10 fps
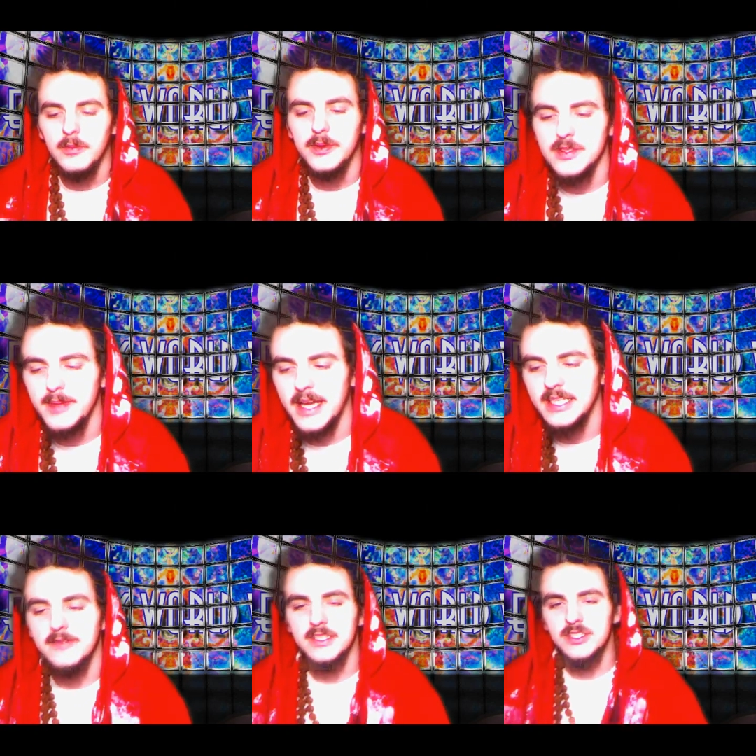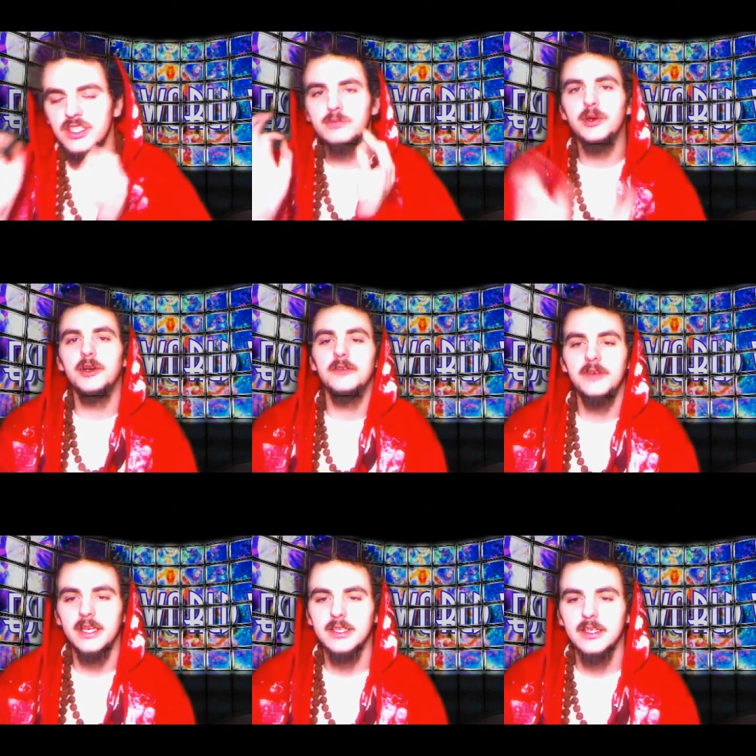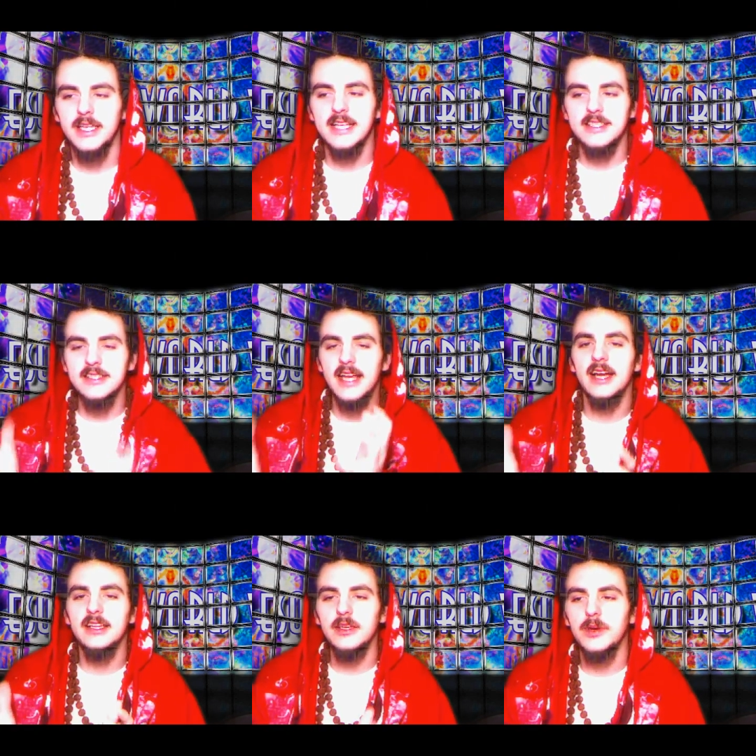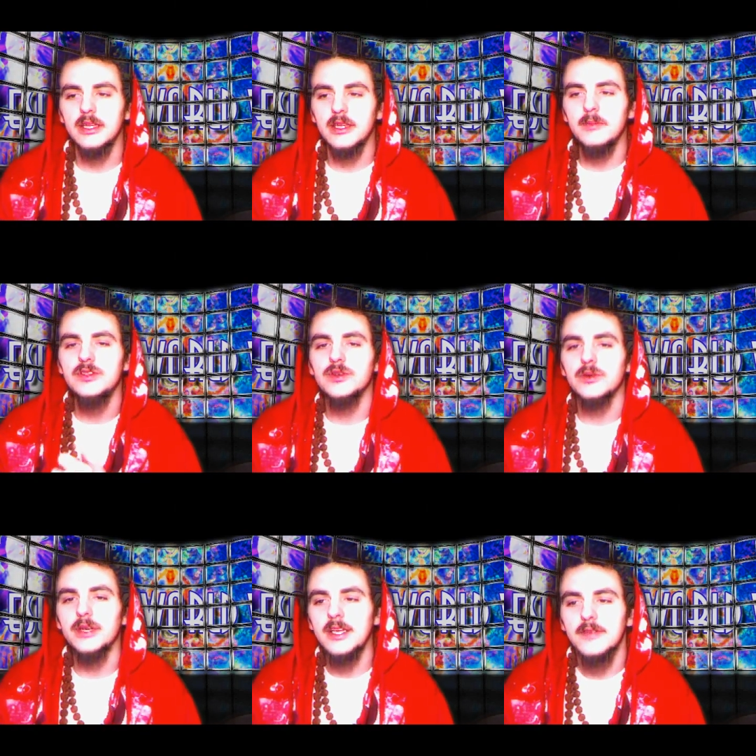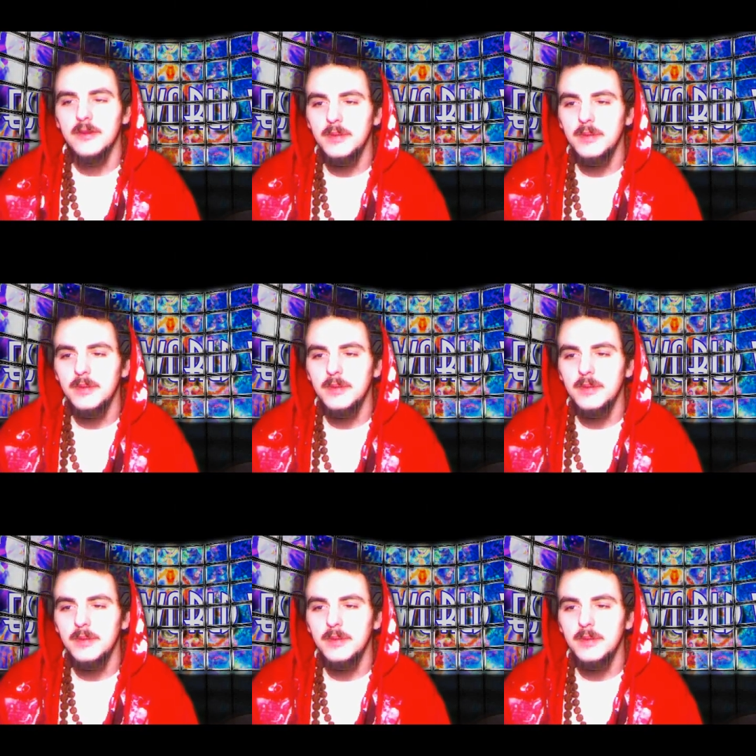perspective is just perfect. That's exactly what the majority of the